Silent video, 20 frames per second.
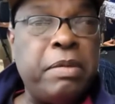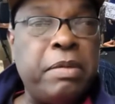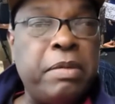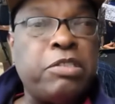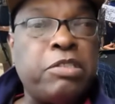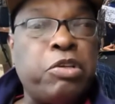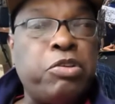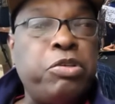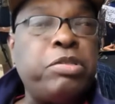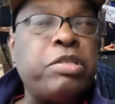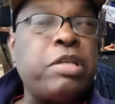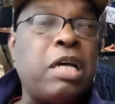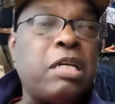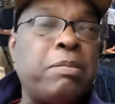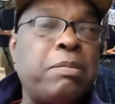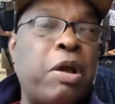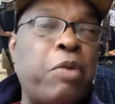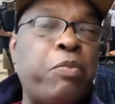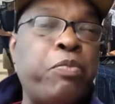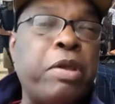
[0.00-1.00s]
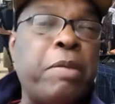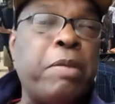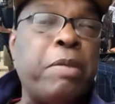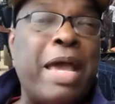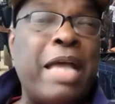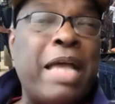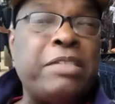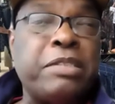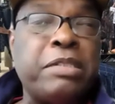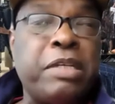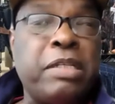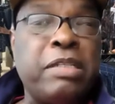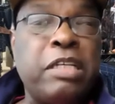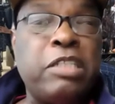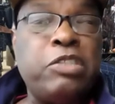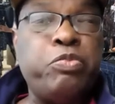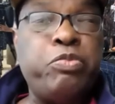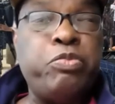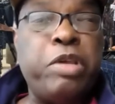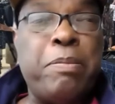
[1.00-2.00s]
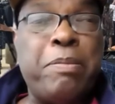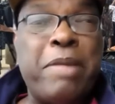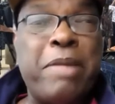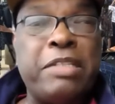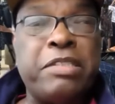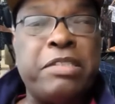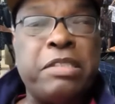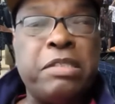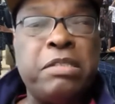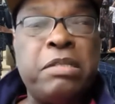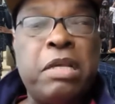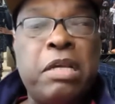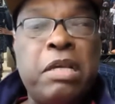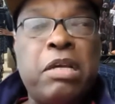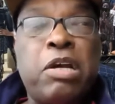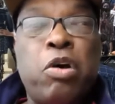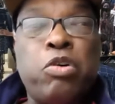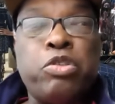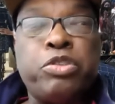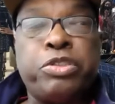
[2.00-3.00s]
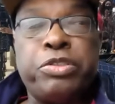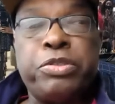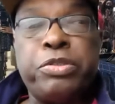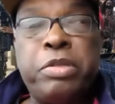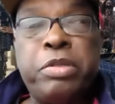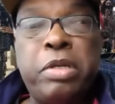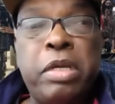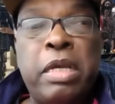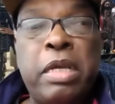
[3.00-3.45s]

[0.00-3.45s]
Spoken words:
So you're talking about reimagining. Let's reimagine culture.